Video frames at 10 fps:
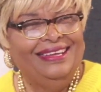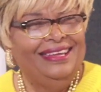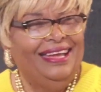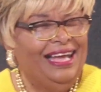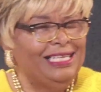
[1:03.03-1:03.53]

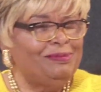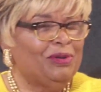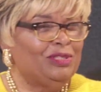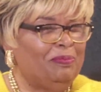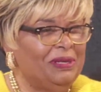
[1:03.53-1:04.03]
I'm supposed
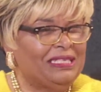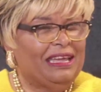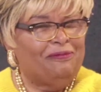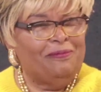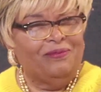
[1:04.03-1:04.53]
to put that
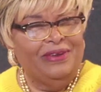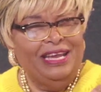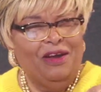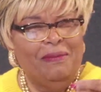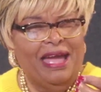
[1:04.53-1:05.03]
ring
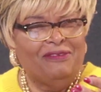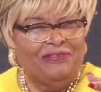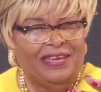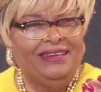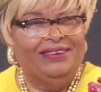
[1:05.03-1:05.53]
on my
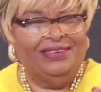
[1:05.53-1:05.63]
finger.